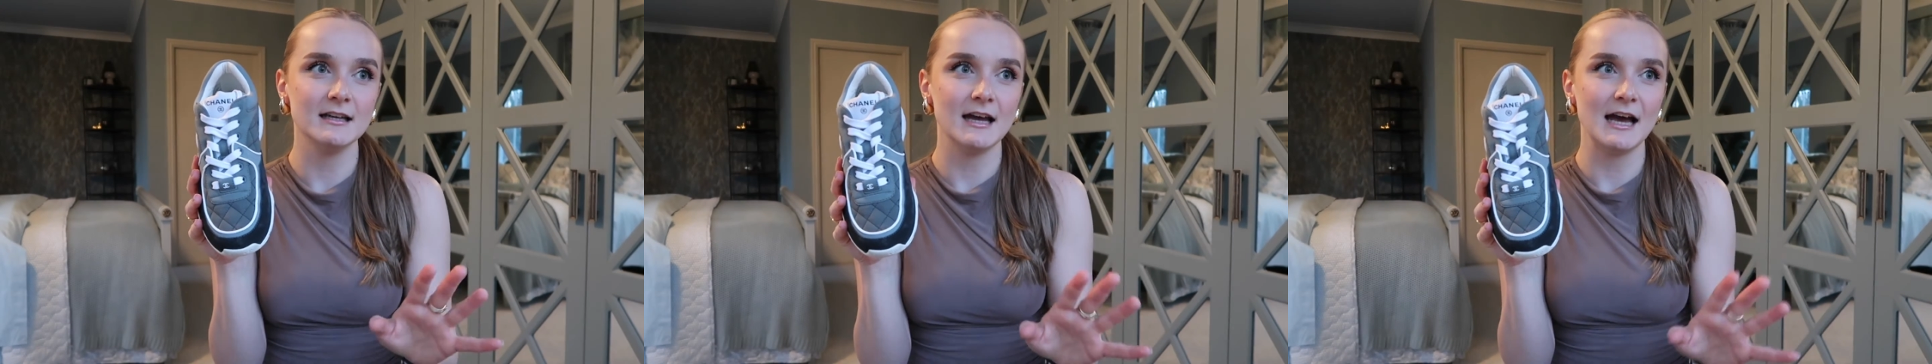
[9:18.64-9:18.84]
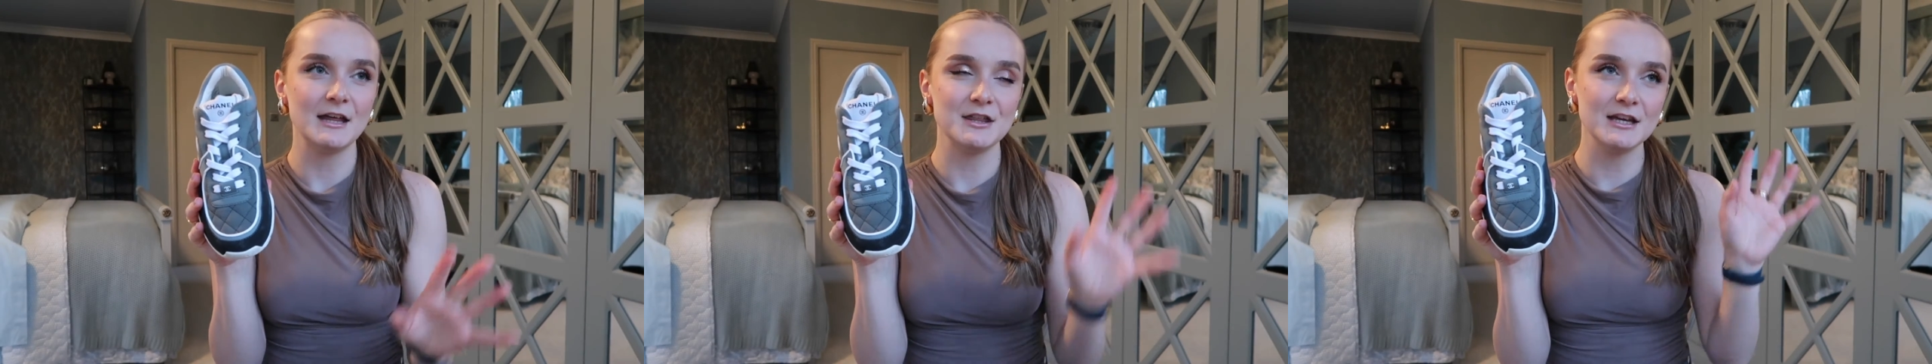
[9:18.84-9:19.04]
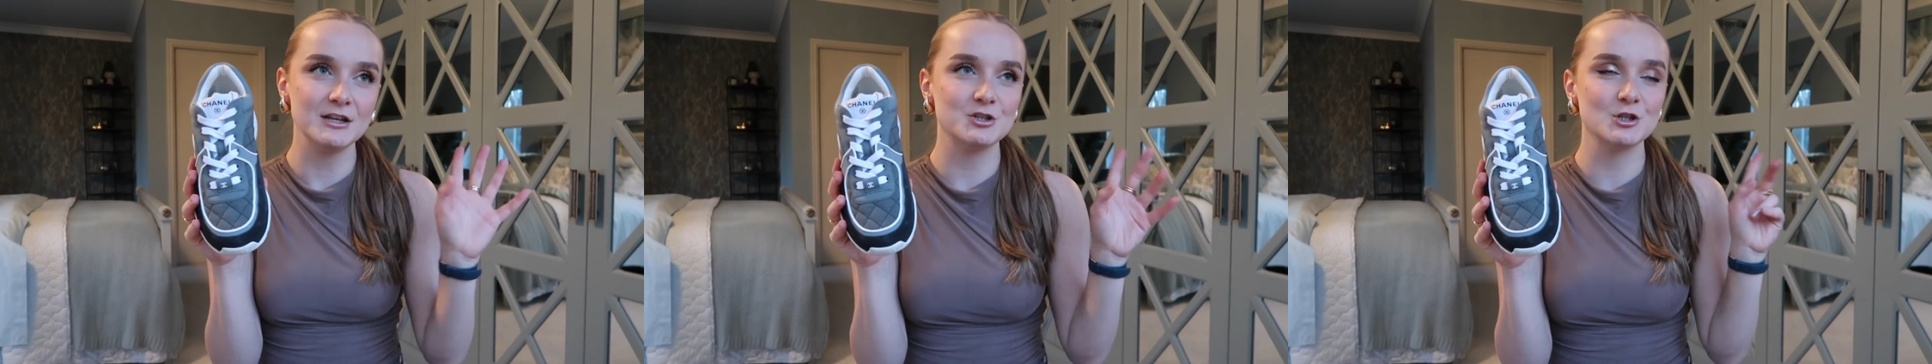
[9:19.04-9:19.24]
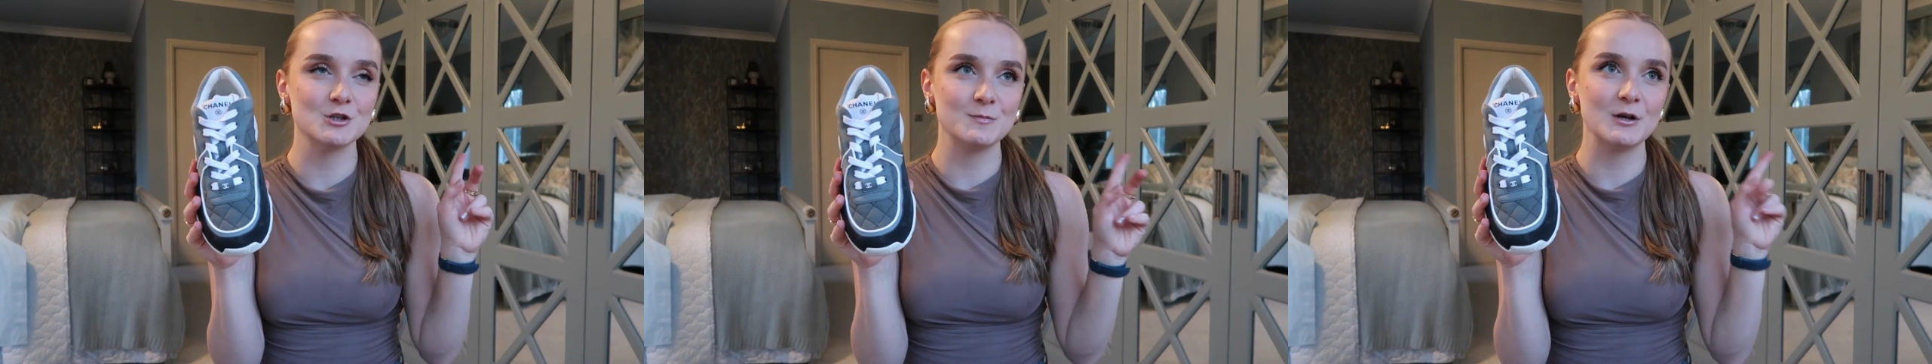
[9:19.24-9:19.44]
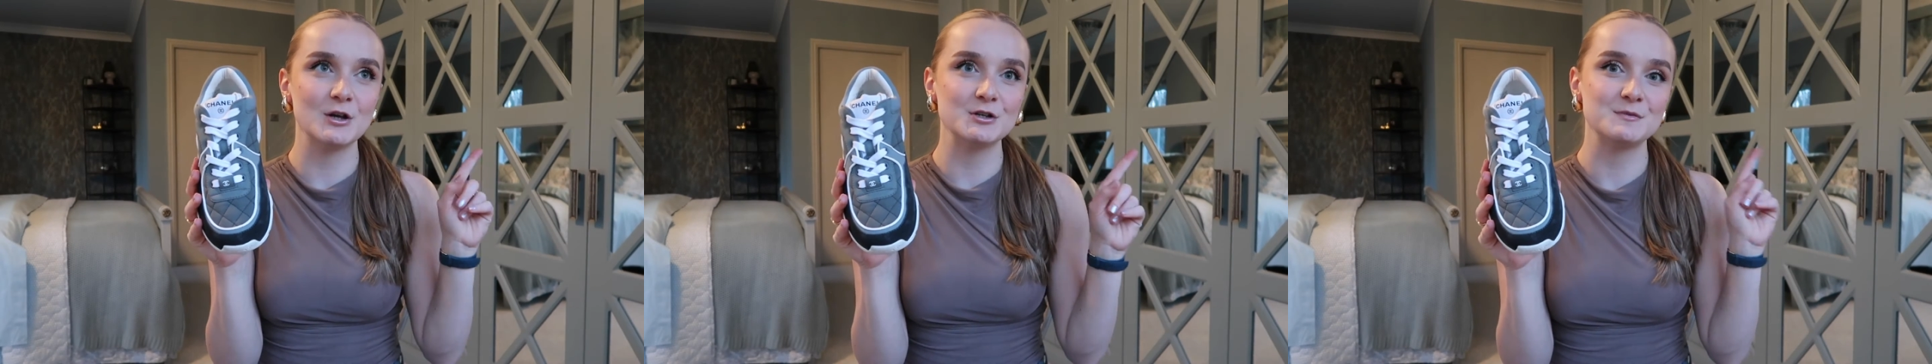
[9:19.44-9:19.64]
I think it's
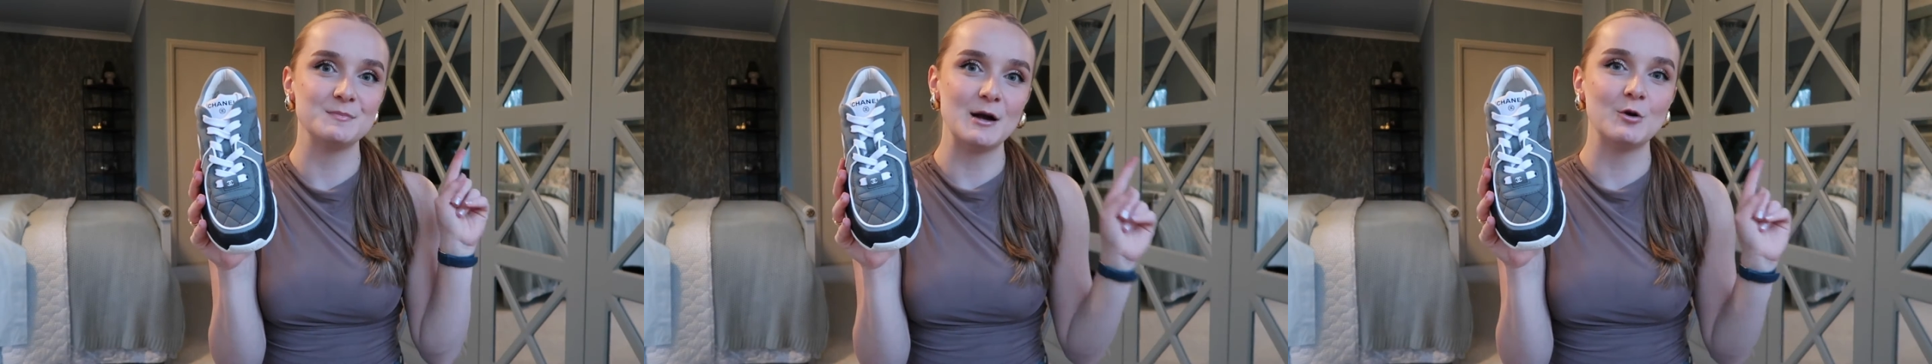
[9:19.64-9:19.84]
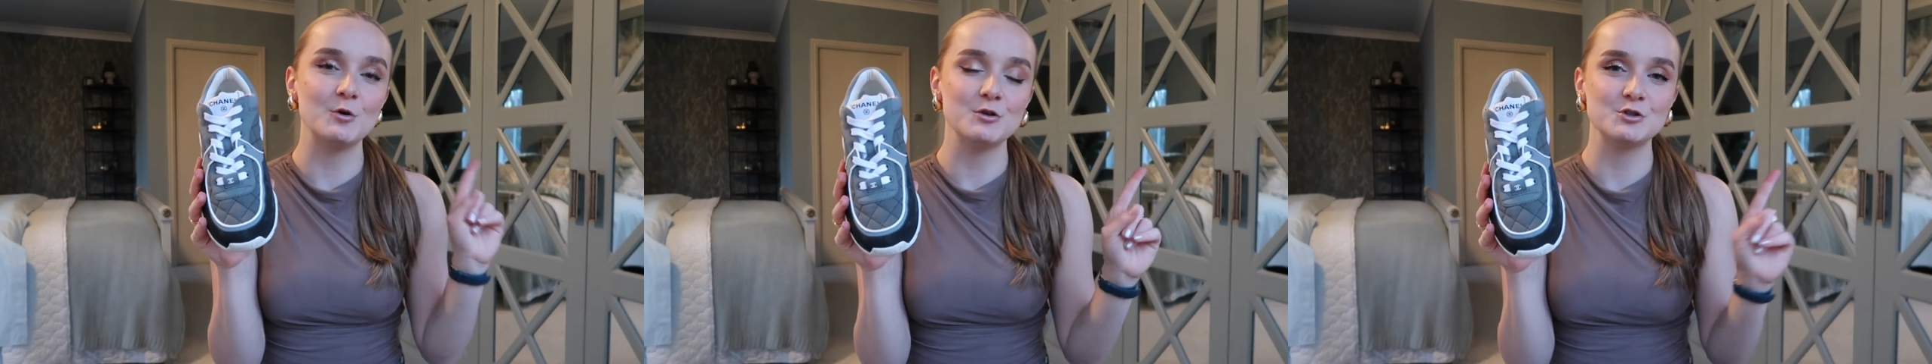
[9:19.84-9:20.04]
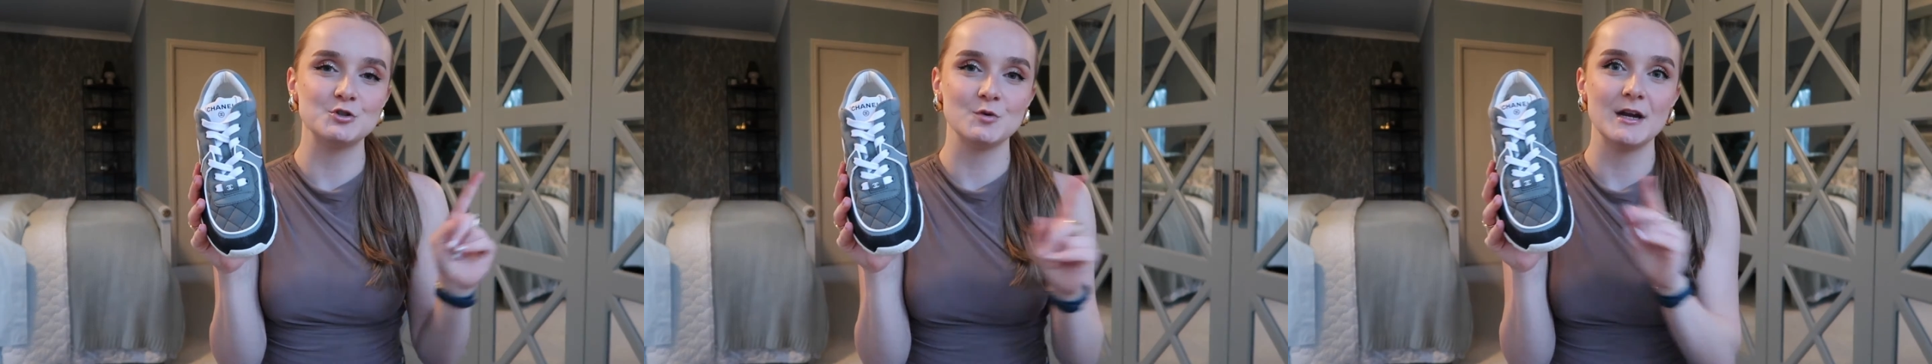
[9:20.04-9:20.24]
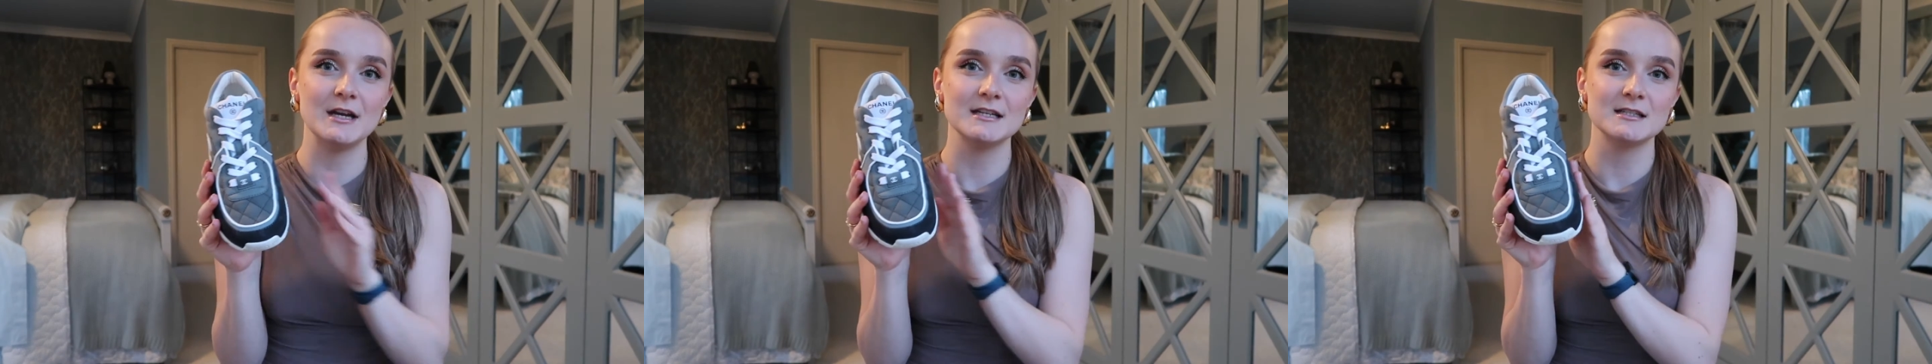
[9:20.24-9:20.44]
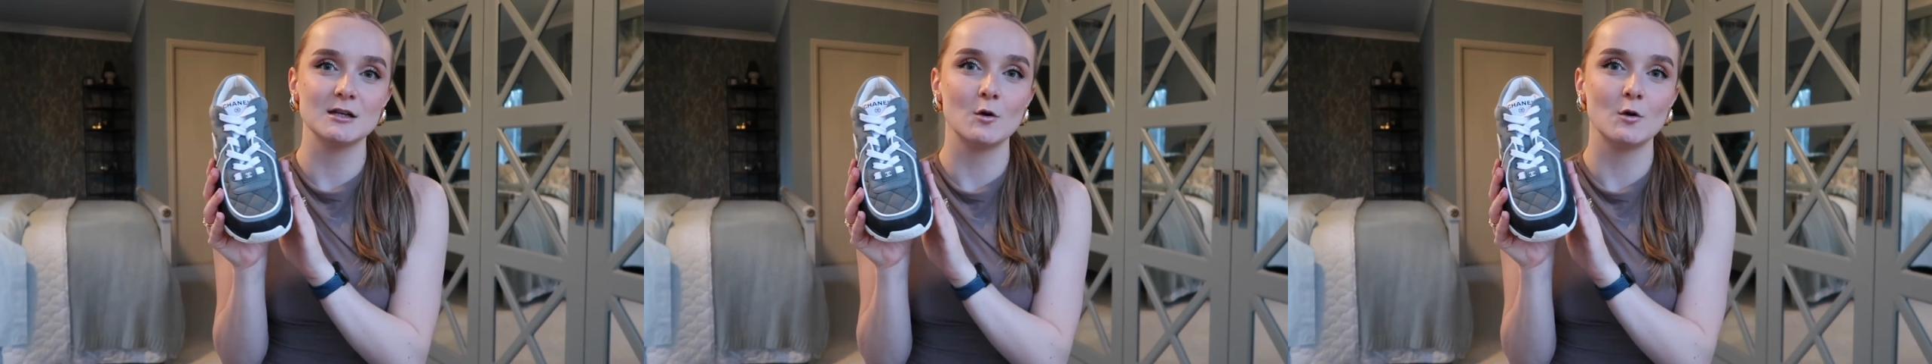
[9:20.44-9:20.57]
just because my other trainers